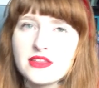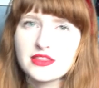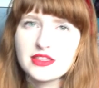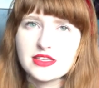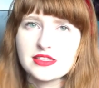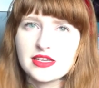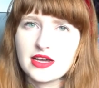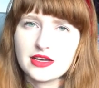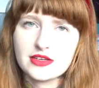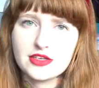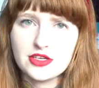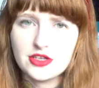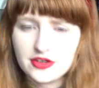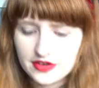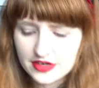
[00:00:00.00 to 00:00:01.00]
these are
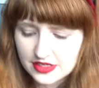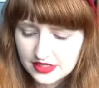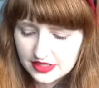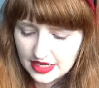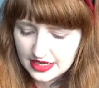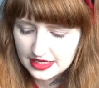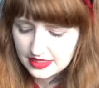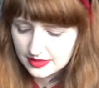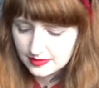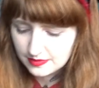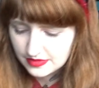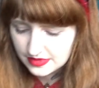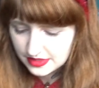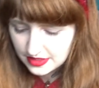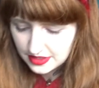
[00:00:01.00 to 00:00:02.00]
curious
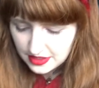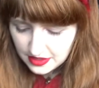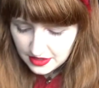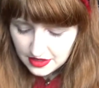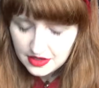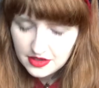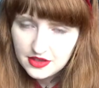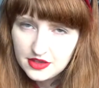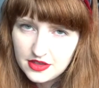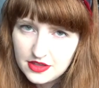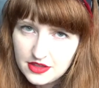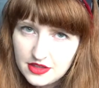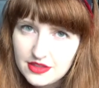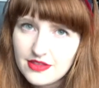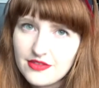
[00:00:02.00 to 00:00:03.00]
items.
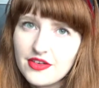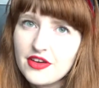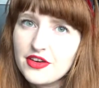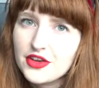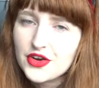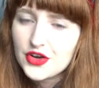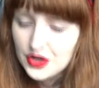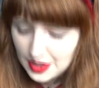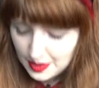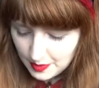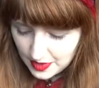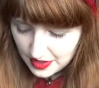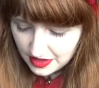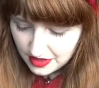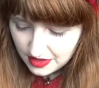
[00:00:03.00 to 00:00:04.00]
They're very
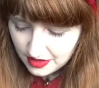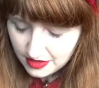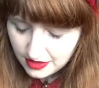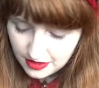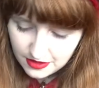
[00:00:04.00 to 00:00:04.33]
creepy.